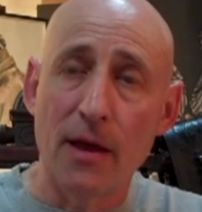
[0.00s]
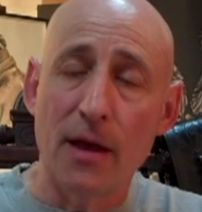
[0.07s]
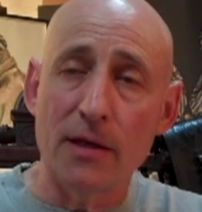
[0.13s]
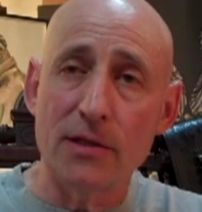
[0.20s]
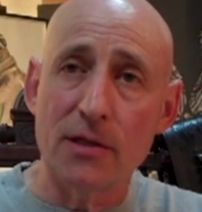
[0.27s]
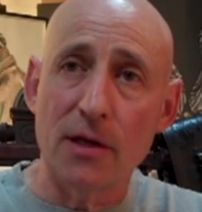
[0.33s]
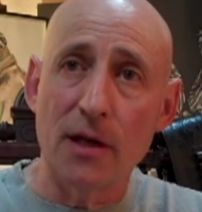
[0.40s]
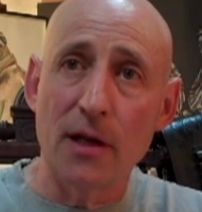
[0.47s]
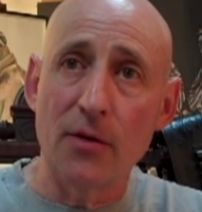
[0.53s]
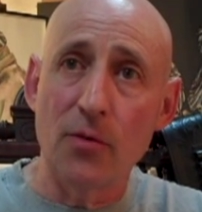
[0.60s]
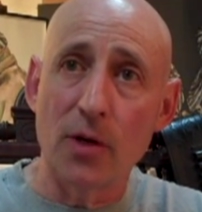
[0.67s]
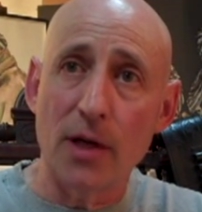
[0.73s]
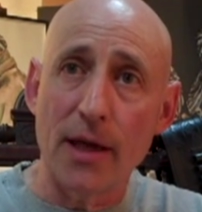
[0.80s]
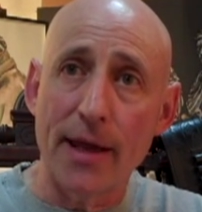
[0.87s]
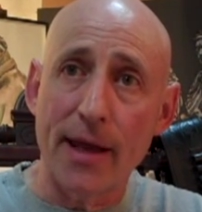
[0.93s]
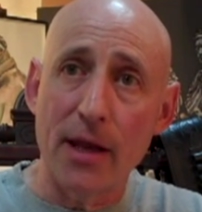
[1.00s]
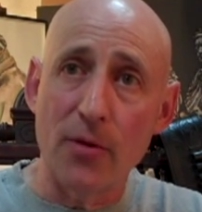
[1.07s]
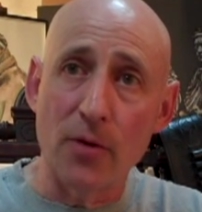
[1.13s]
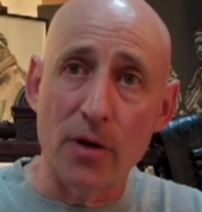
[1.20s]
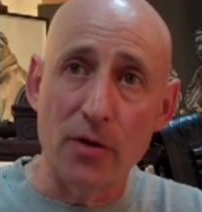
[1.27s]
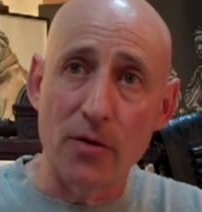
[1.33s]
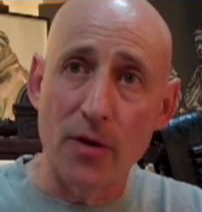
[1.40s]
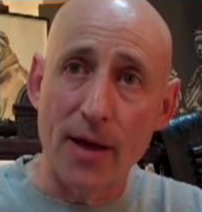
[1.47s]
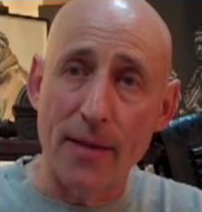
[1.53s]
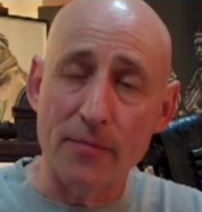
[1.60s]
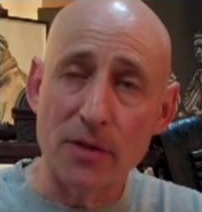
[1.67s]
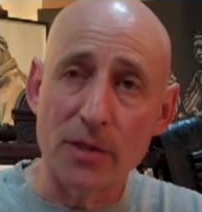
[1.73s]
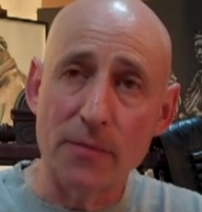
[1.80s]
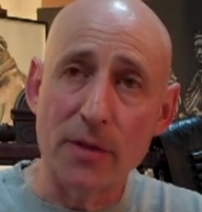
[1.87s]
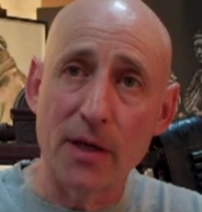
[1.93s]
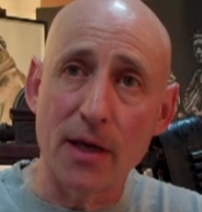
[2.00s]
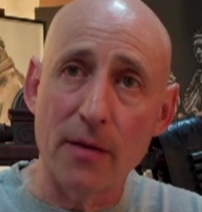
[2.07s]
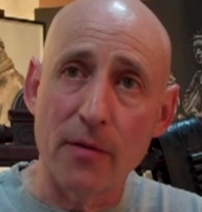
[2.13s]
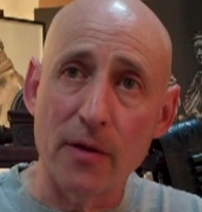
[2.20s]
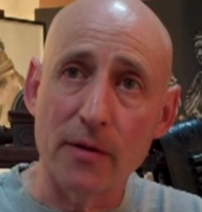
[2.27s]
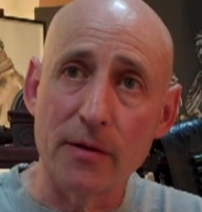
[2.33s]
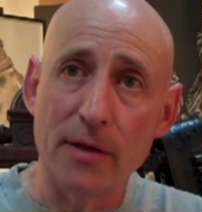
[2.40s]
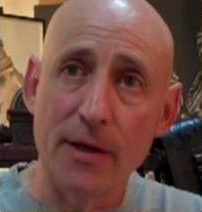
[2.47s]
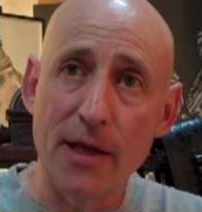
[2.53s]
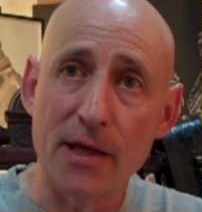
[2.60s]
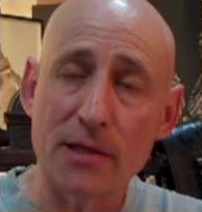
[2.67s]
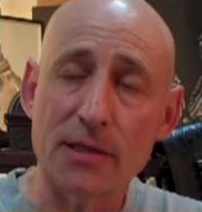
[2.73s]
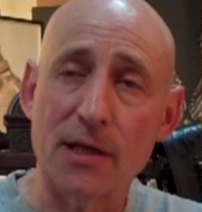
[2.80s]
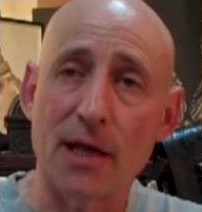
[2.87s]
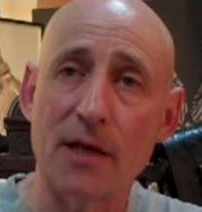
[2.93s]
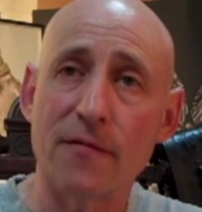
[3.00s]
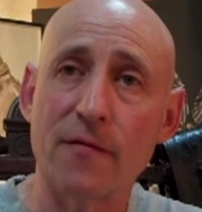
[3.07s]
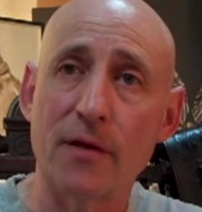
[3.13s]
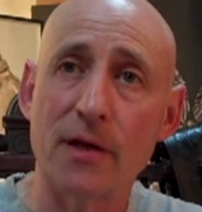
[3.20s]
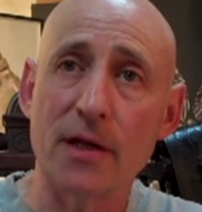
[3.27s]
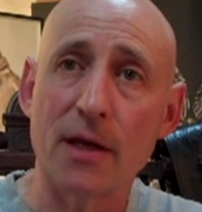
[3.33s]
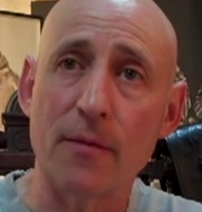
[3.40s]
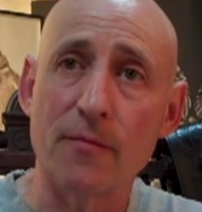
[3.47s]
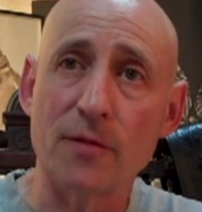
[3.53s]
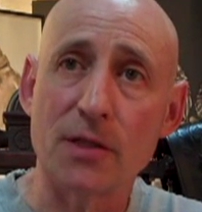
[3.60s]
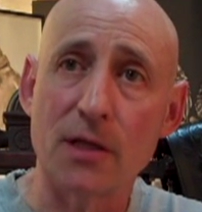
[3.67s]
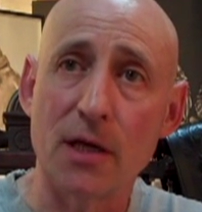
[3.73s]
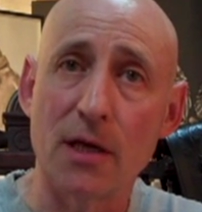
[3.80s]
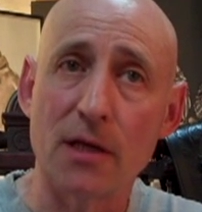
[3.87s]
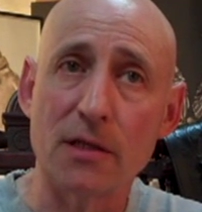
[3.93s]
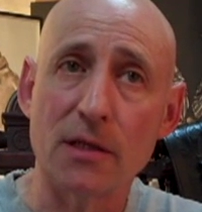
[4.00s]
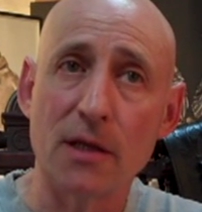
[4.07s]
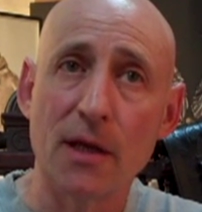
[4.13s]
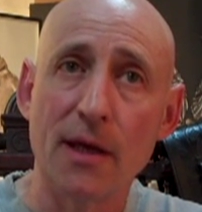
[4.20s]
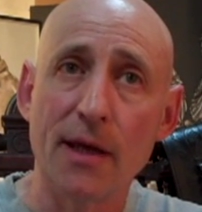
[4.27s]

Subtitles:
I certainly would like anyone who happens to be coming near Santa Fe to come see it.